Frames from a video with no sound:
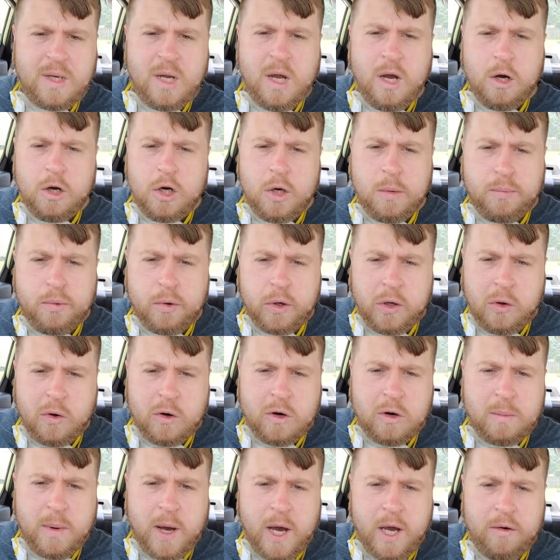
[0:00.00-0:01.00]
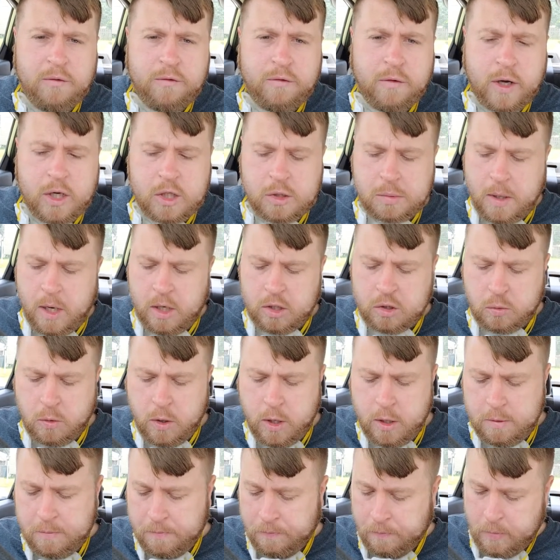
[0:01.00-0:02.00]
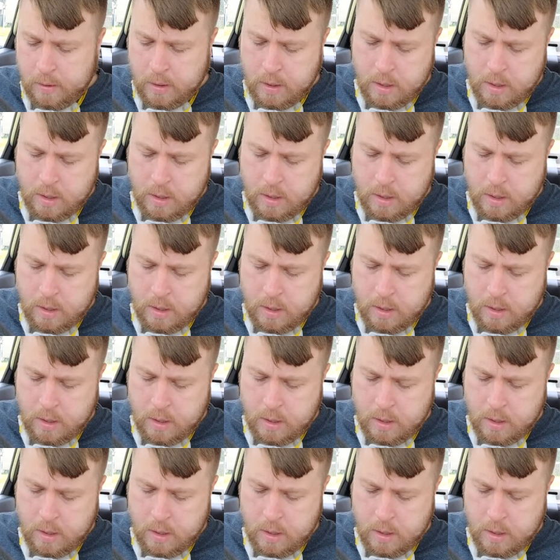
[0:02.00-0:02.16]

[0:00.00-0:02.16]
I already pre-ordered mine for Xbox One.